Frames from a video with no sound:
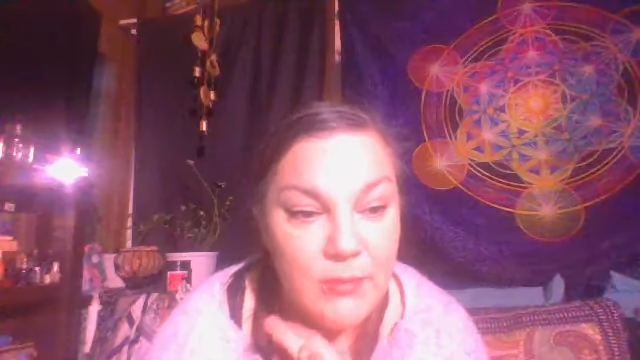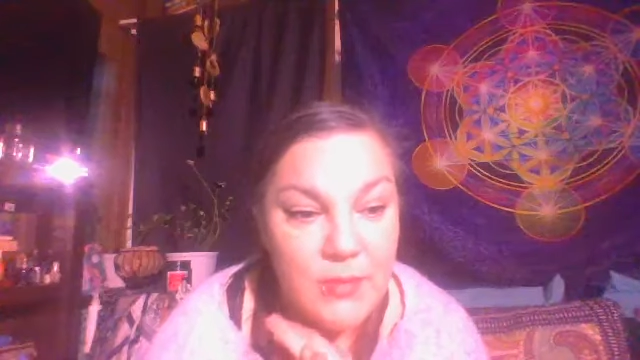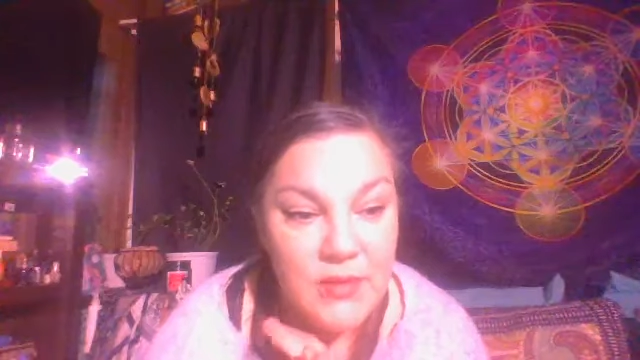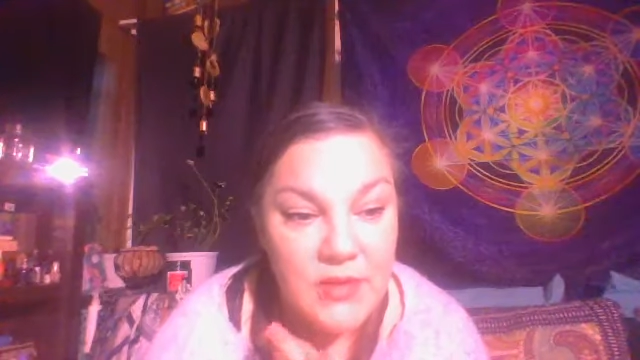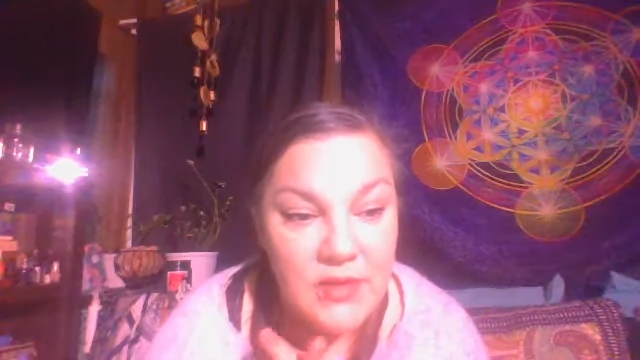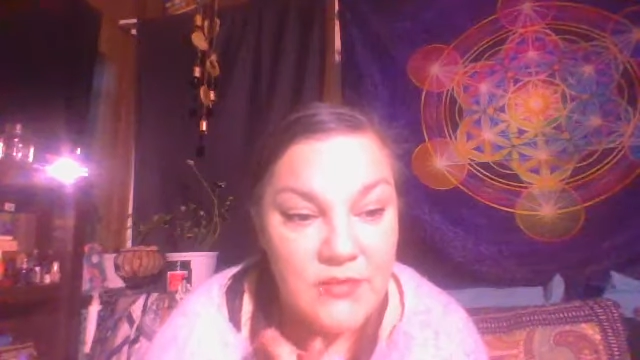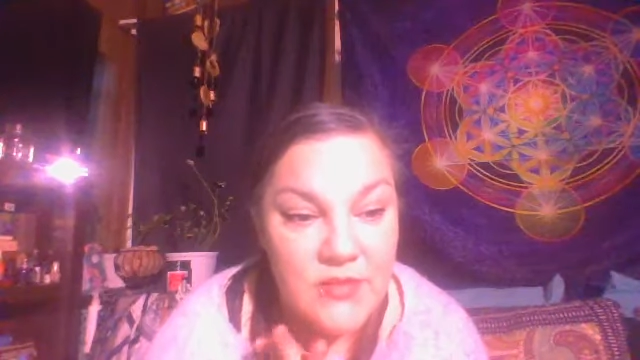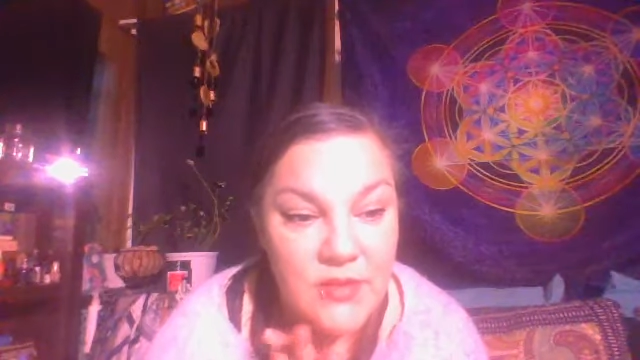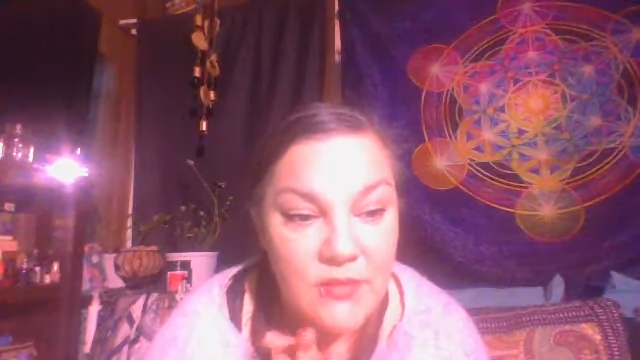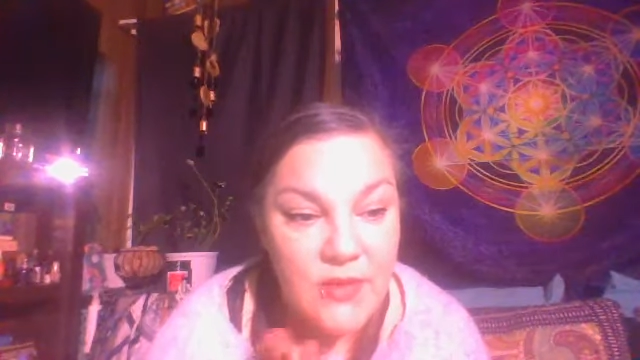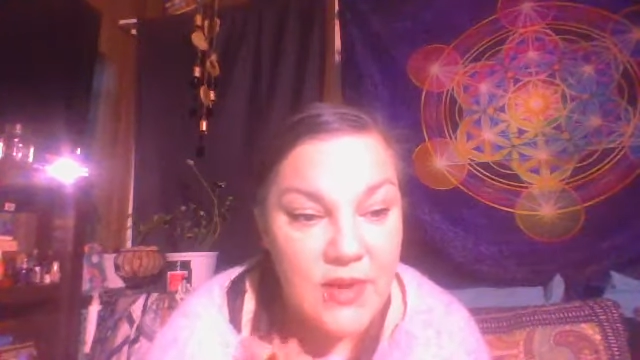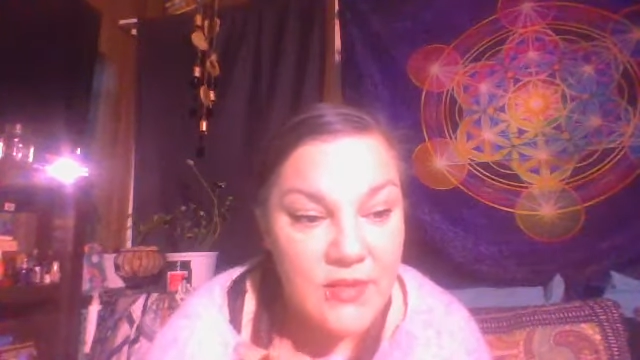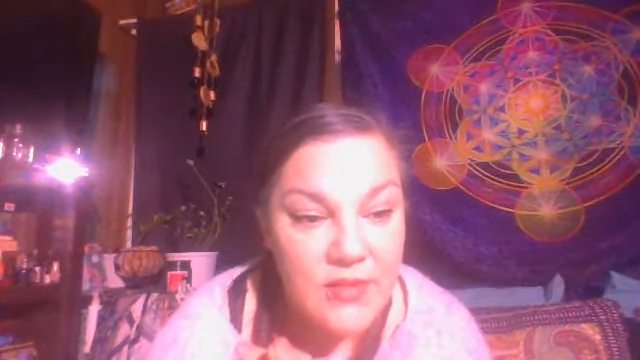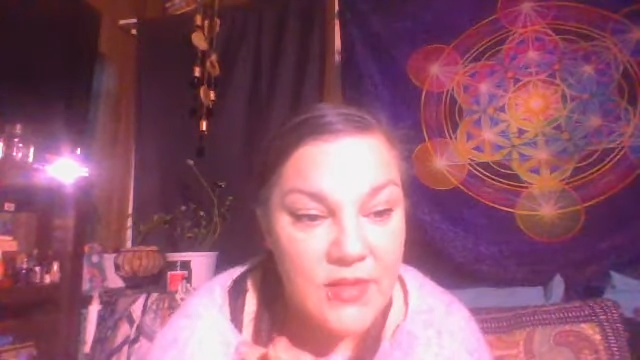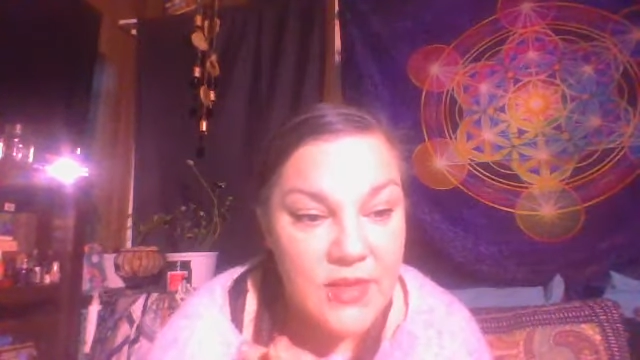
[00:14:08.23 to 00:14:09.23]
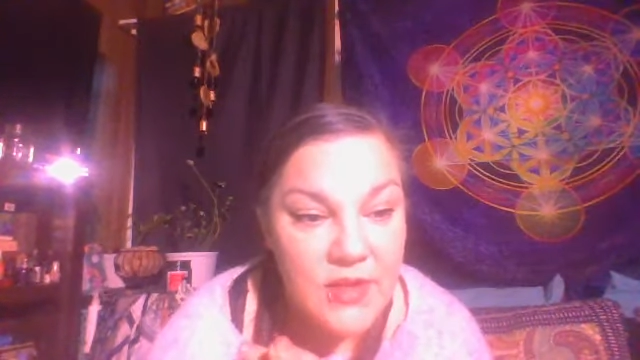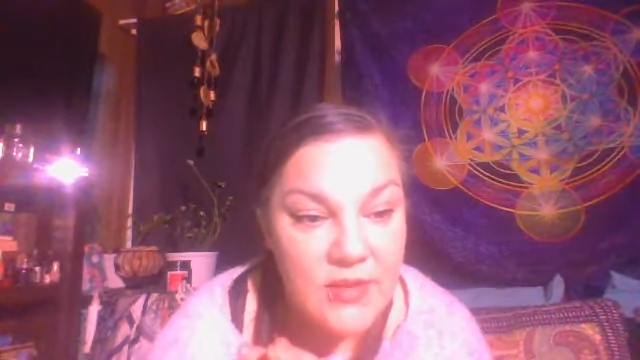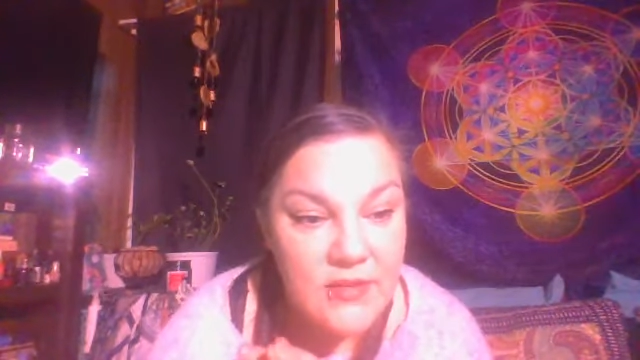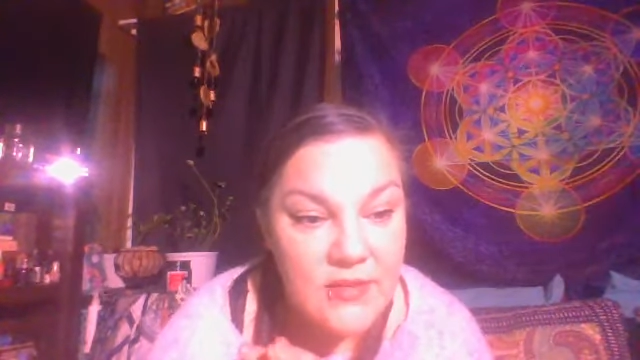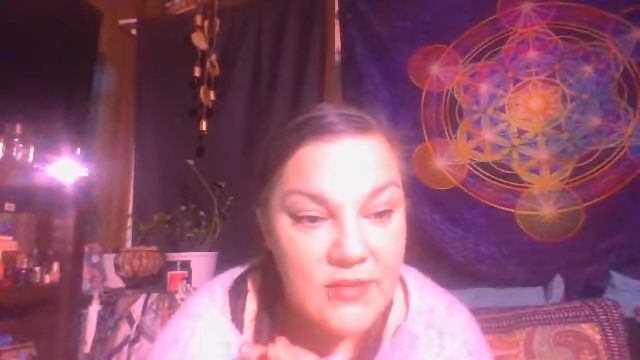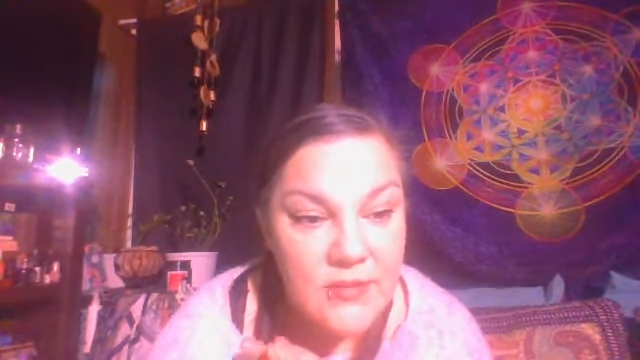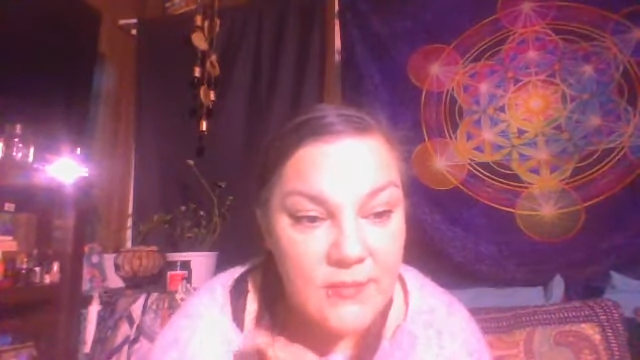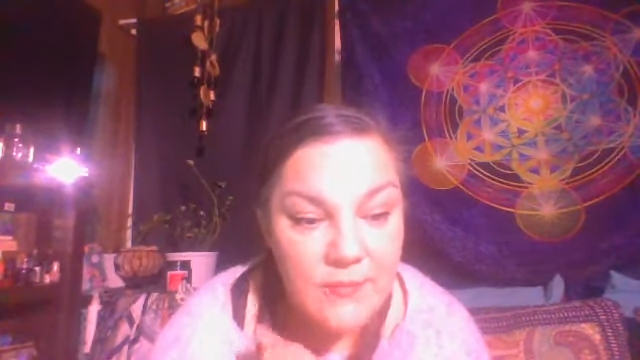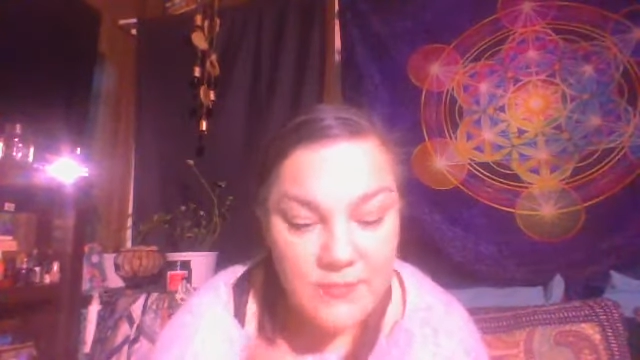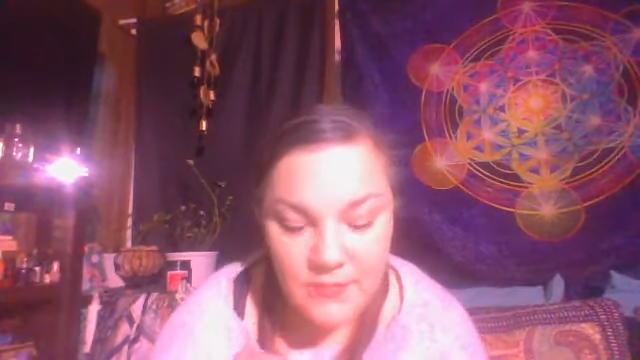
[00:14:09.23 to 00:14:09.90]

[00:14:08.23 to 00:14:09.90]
beliefs around things.